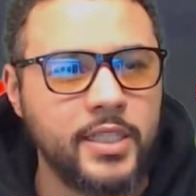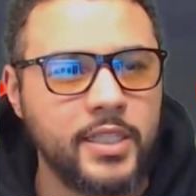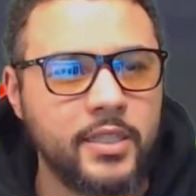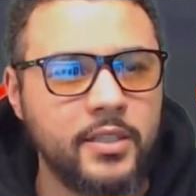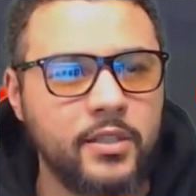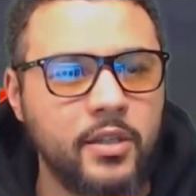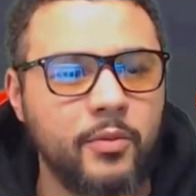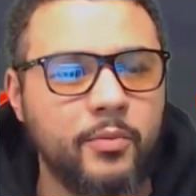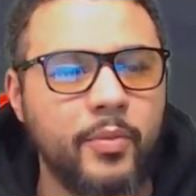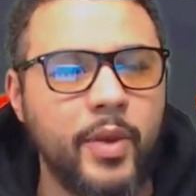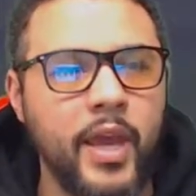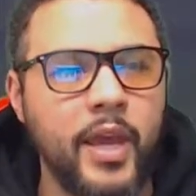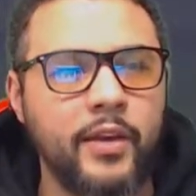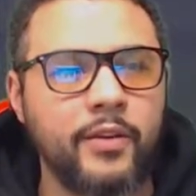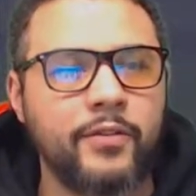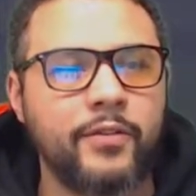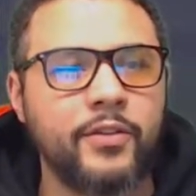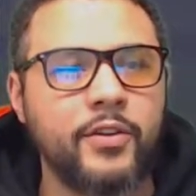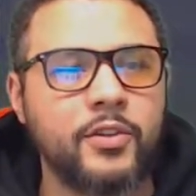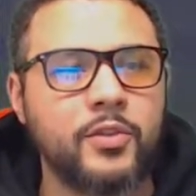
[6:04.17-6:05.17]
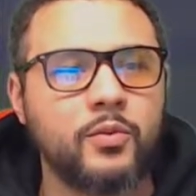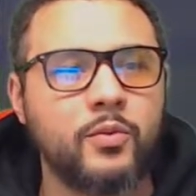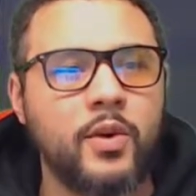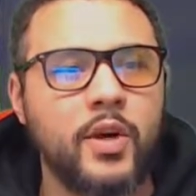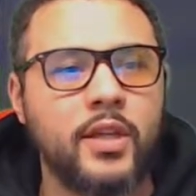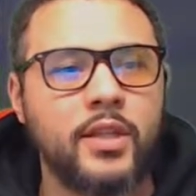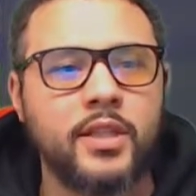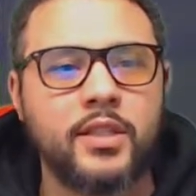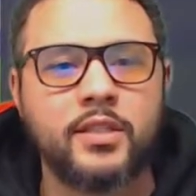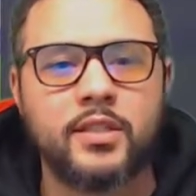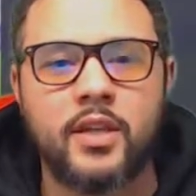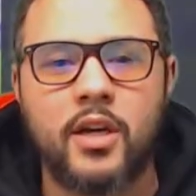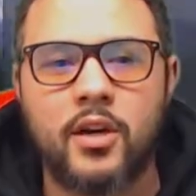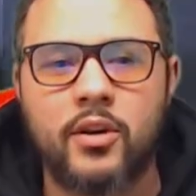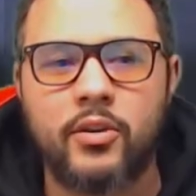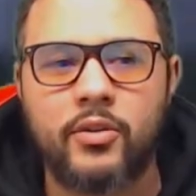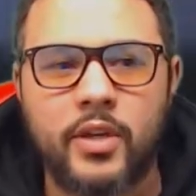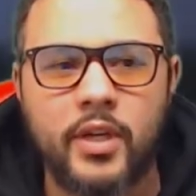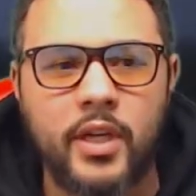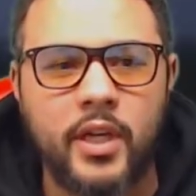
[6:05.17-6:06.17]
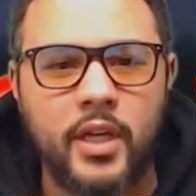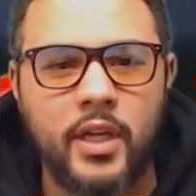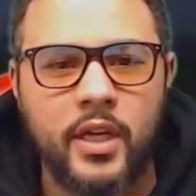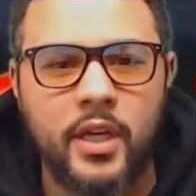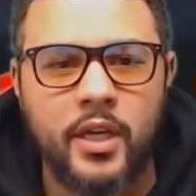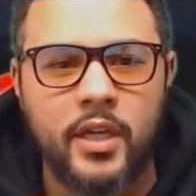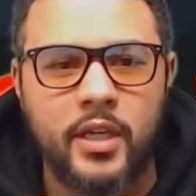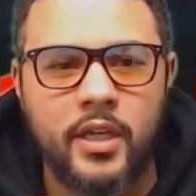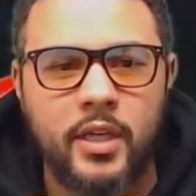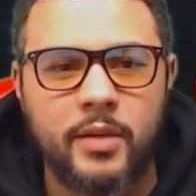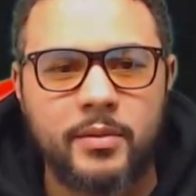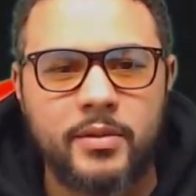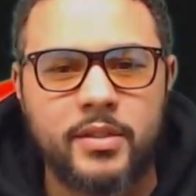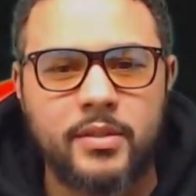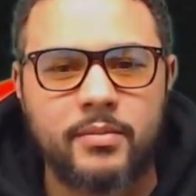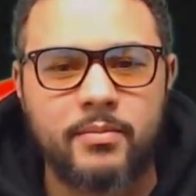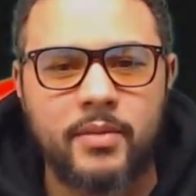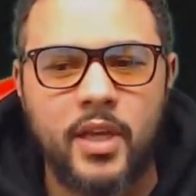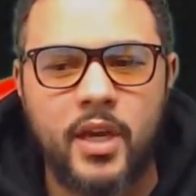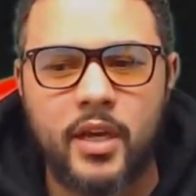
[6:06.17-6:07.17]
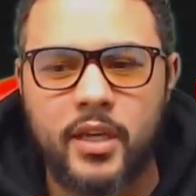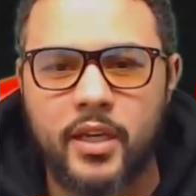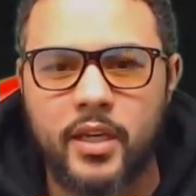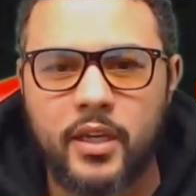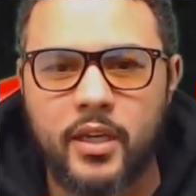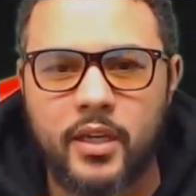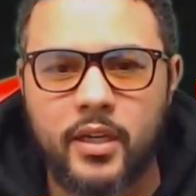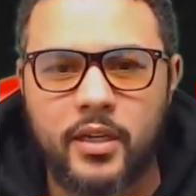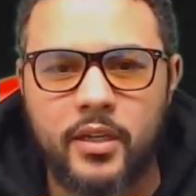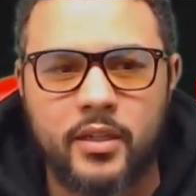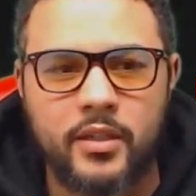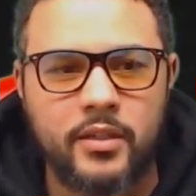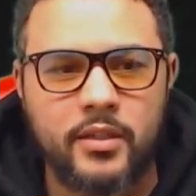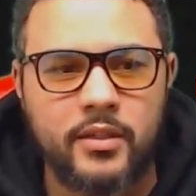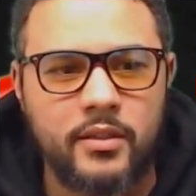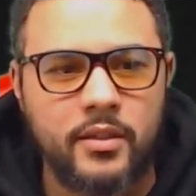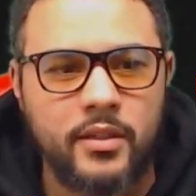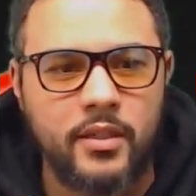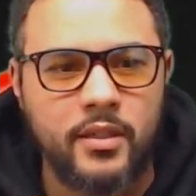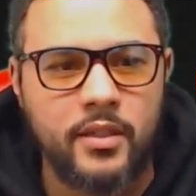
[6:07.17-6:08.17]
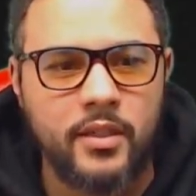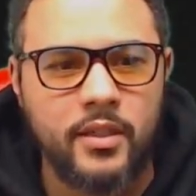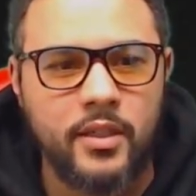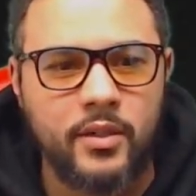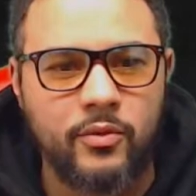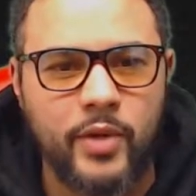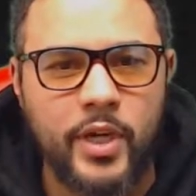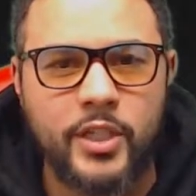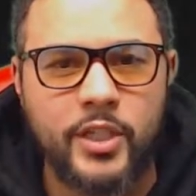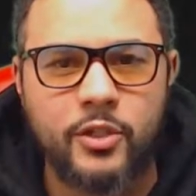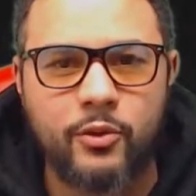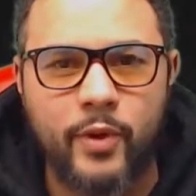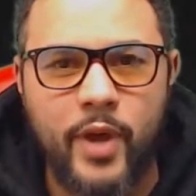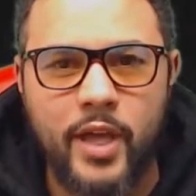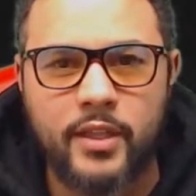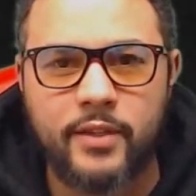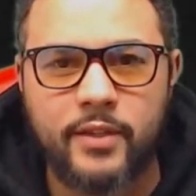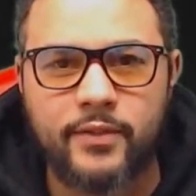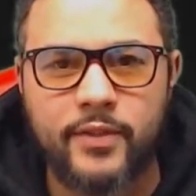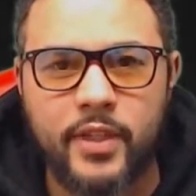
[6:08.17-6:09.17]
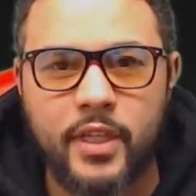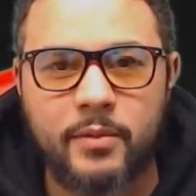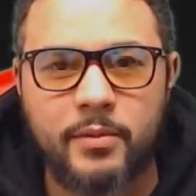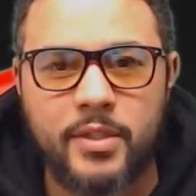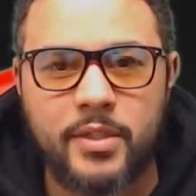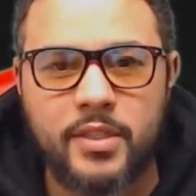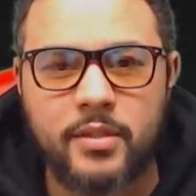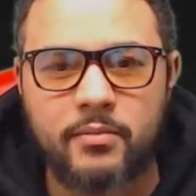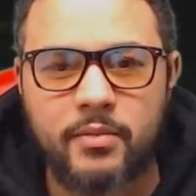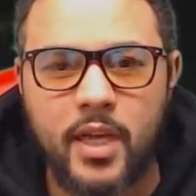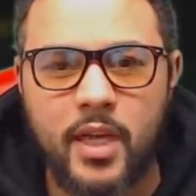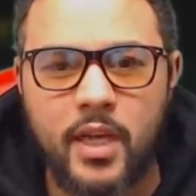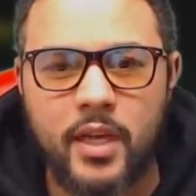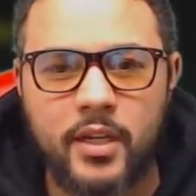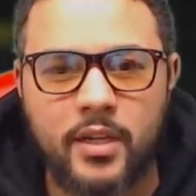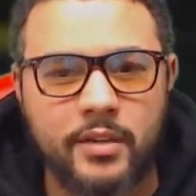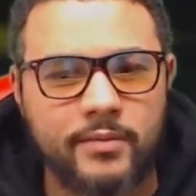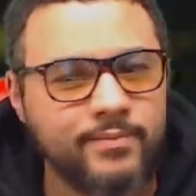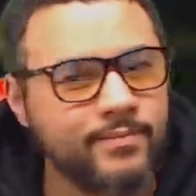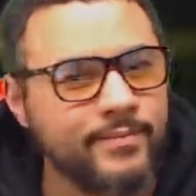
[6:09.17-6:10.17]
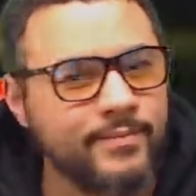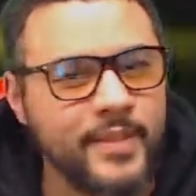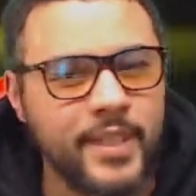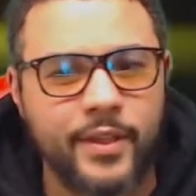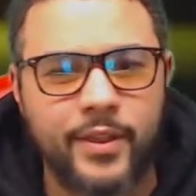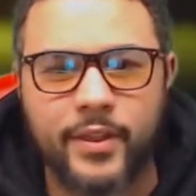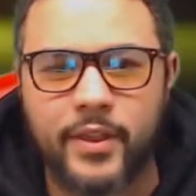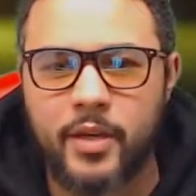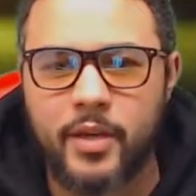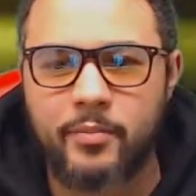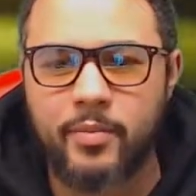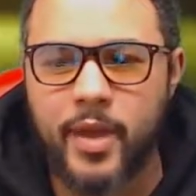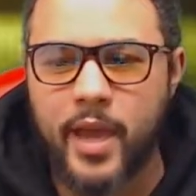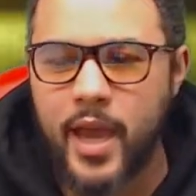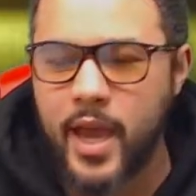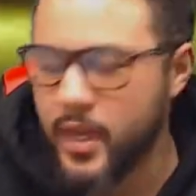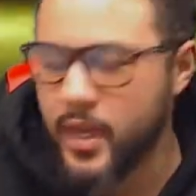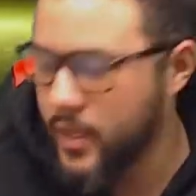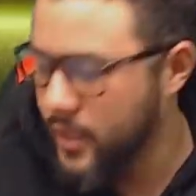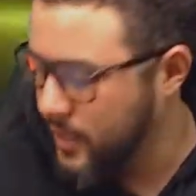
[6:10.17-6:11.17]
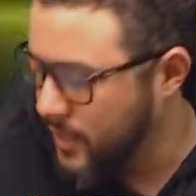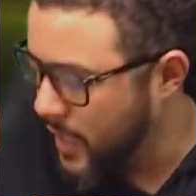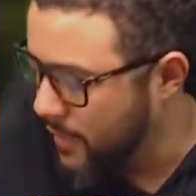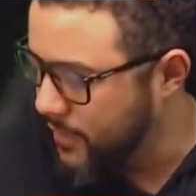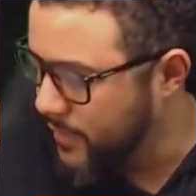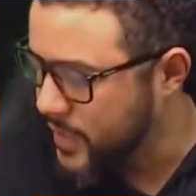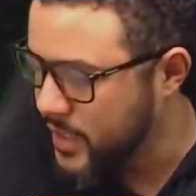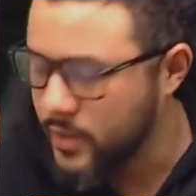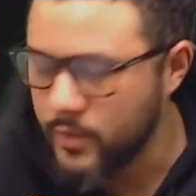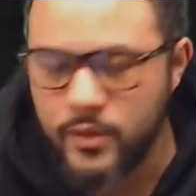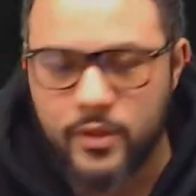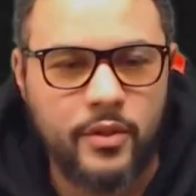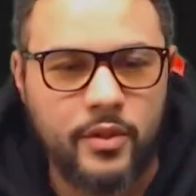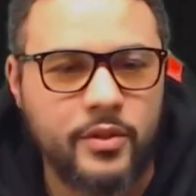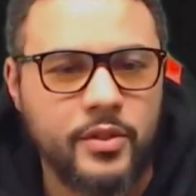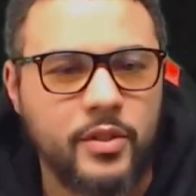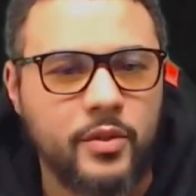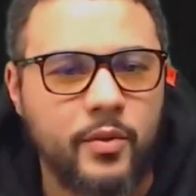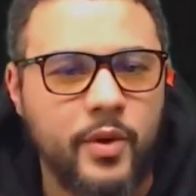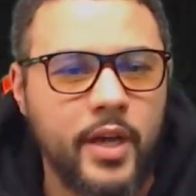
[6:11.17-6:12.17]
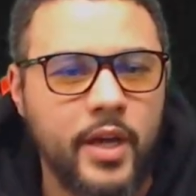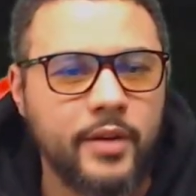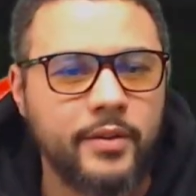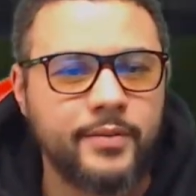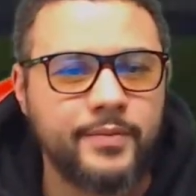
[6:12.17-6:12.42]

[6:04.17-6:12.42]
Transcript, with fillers: So bang, first one, let's go. Give me some luck here. Retroactively, give me some luck. Thin pack. haven't seen one of those in a while.